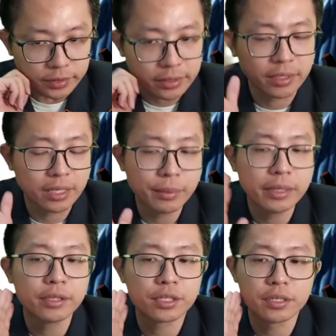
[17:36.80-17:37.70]
The
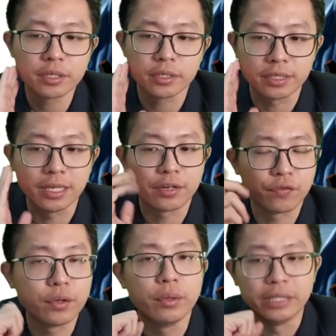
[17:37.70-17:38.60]
immediate changes is
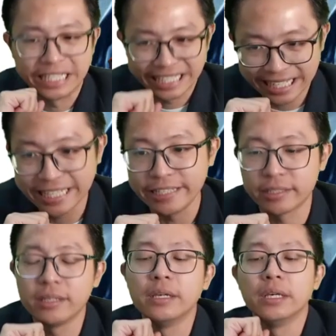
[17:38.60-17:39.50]
electric field will
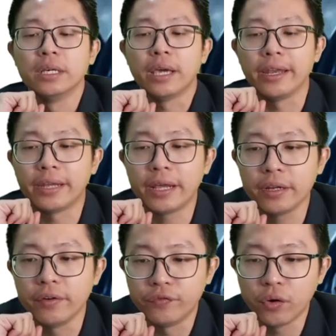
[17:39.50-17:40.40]
decrease, and then
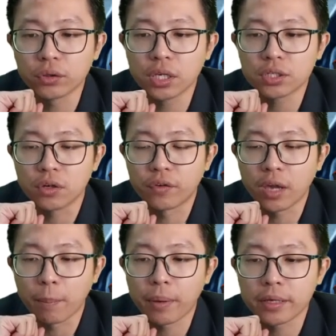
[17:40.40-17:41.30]
the voltage of
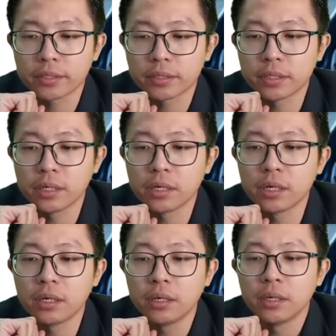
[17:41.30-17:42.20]

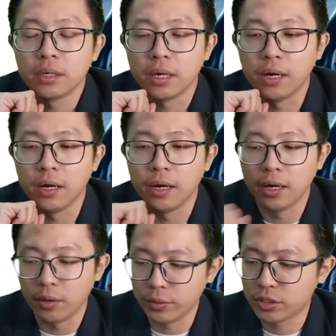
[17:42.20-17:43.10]
capacitor,
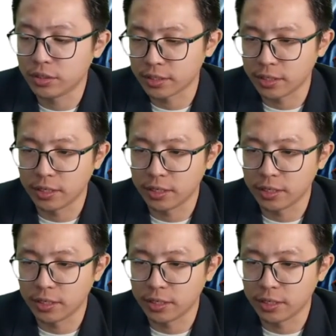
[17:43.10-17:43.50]
which is